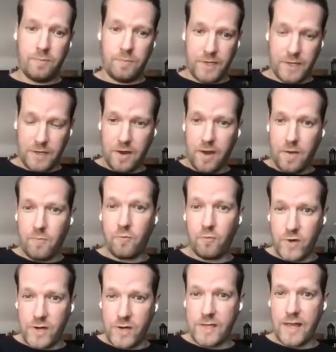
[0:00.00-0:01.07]
become
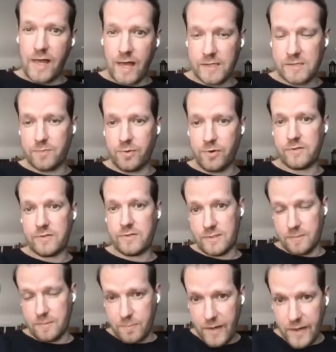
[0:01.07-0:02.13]
real experts in
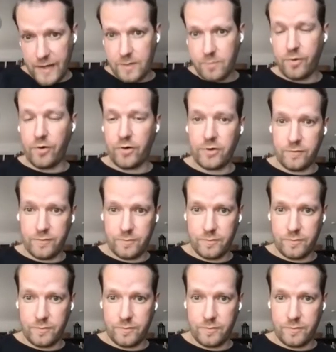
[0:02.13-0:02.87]
the pain point of